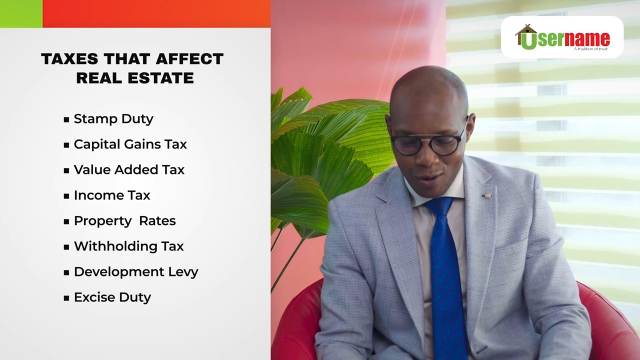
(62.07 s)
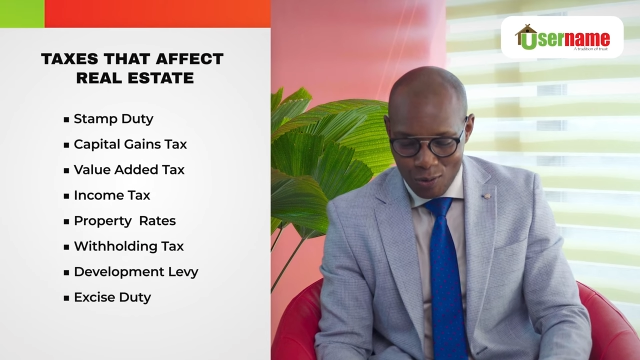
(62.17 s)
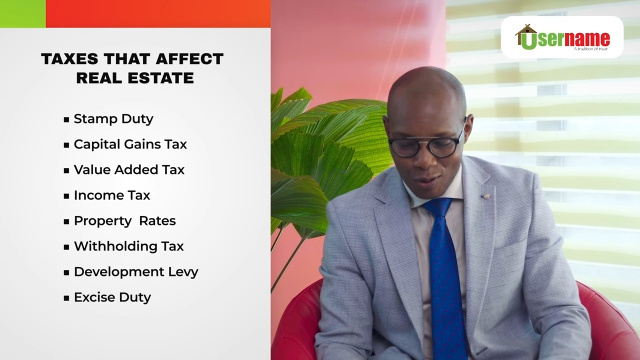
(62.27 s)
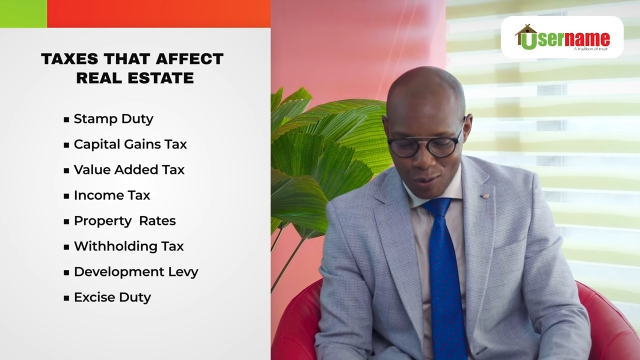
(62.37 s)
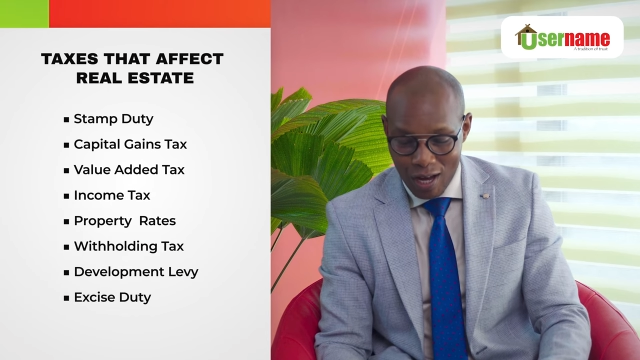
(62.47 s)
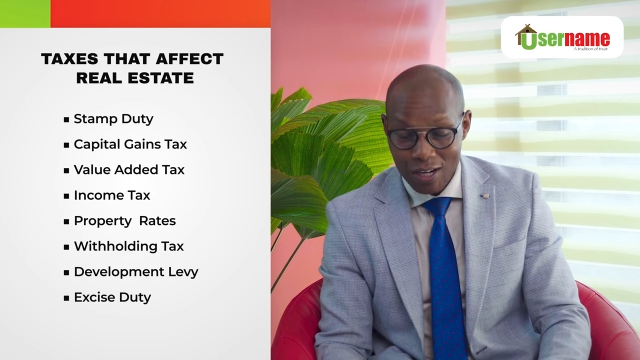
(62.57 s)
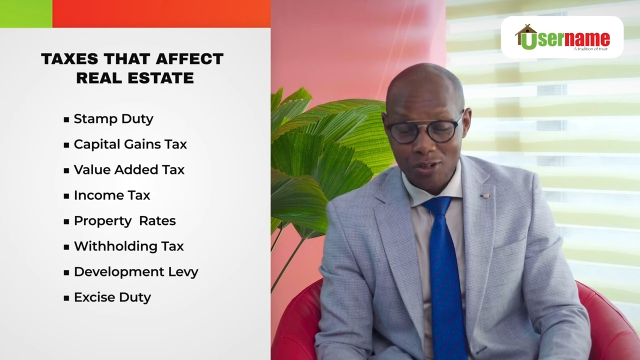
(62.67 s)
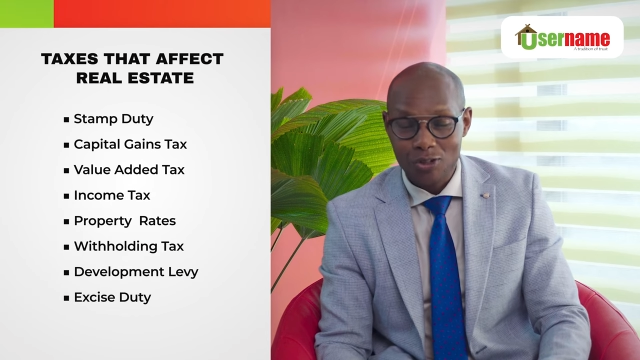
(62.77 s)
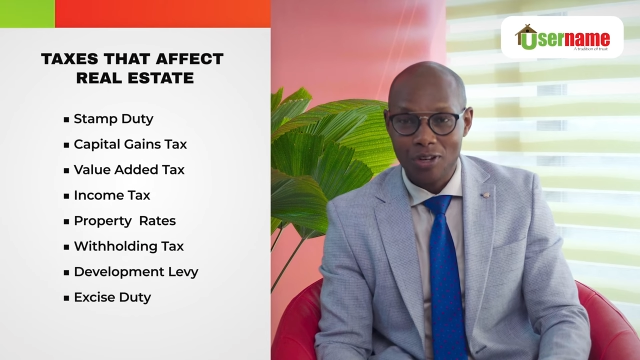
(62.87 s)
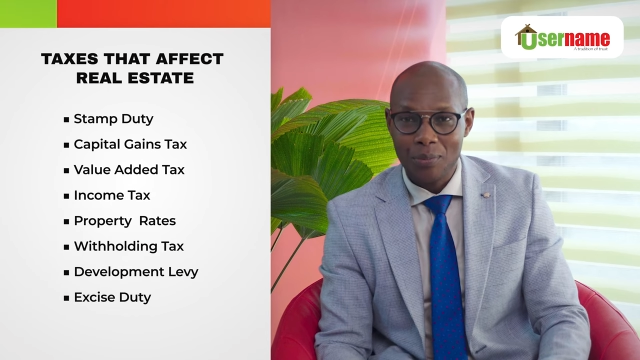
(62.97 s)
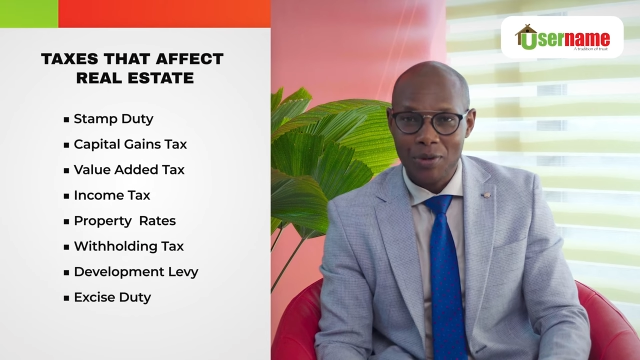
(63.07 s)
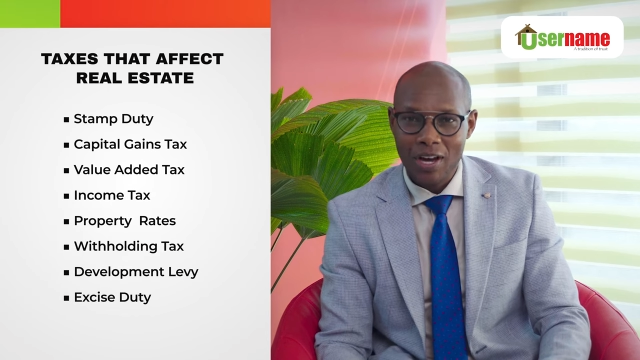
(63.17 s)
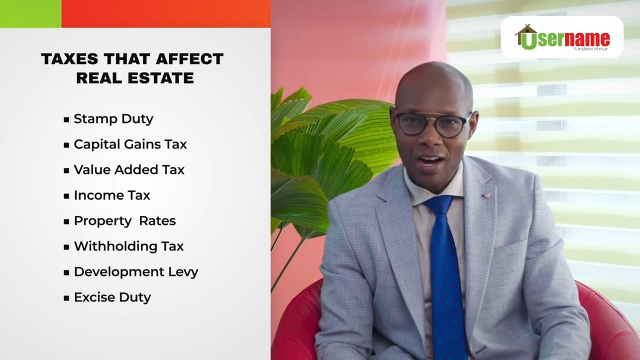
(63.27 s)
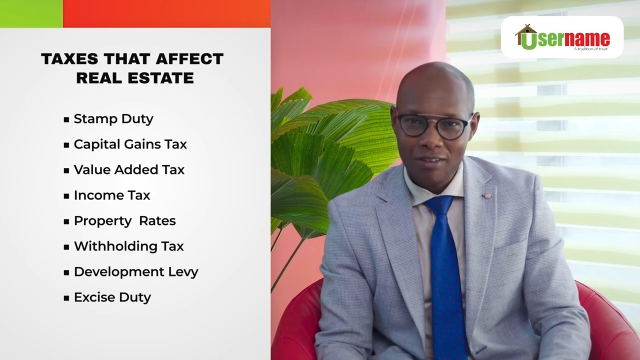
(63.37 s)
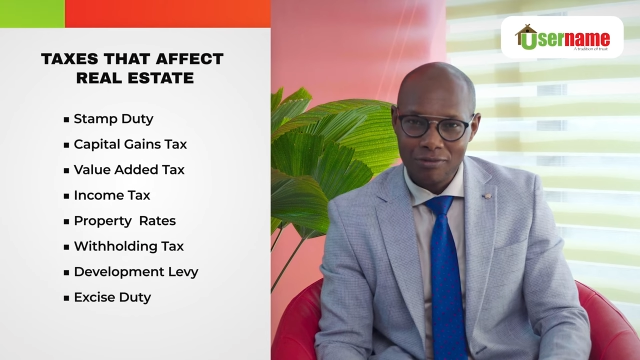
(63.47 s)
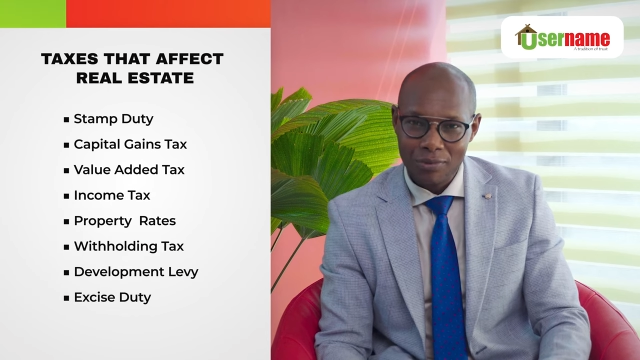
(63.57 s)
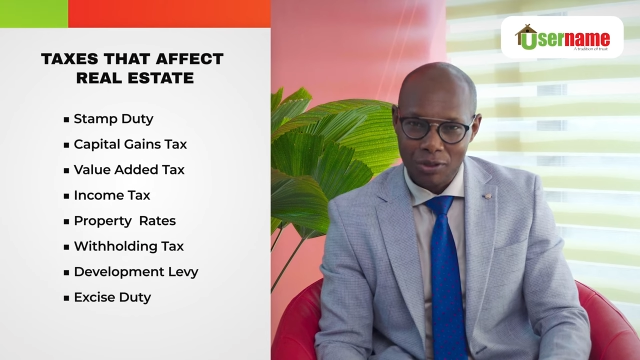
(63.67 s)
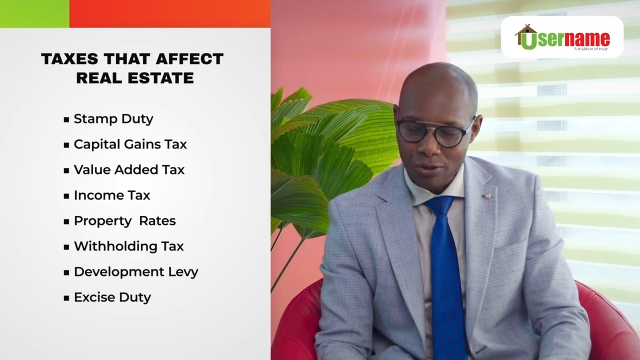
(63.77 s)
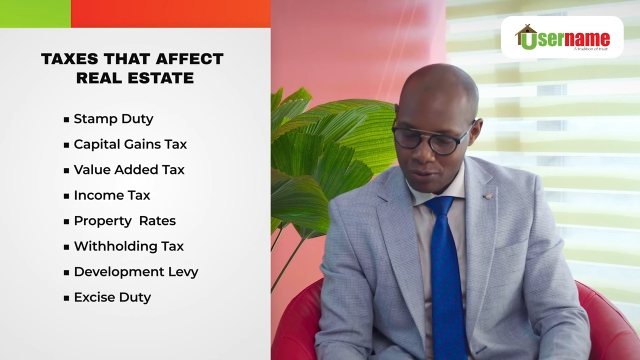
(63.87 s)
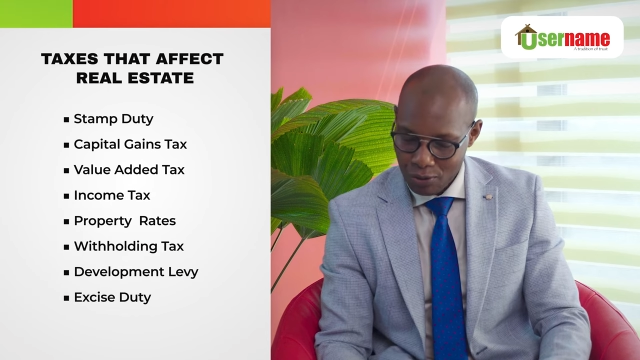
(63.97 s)
we do that on your behalf
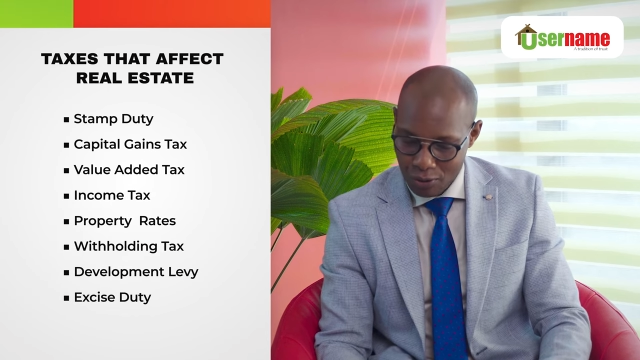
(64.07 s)
because we